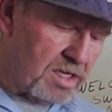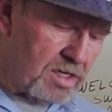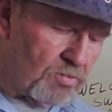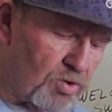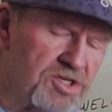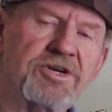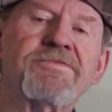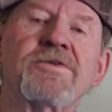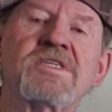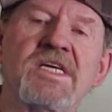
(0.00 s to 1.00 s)
What's your
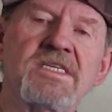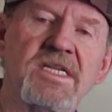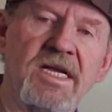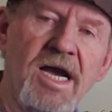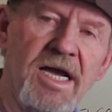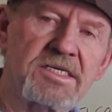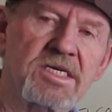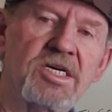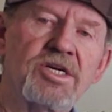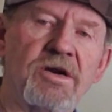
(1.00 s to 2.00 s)
first instinct, guys?
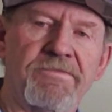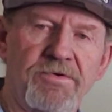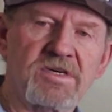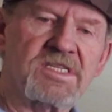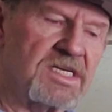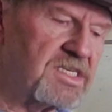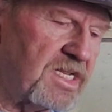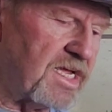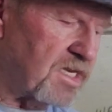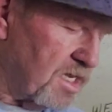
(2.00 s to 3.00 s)
Your first
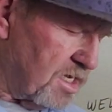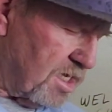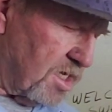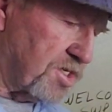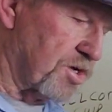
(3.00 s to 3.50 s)
instinct is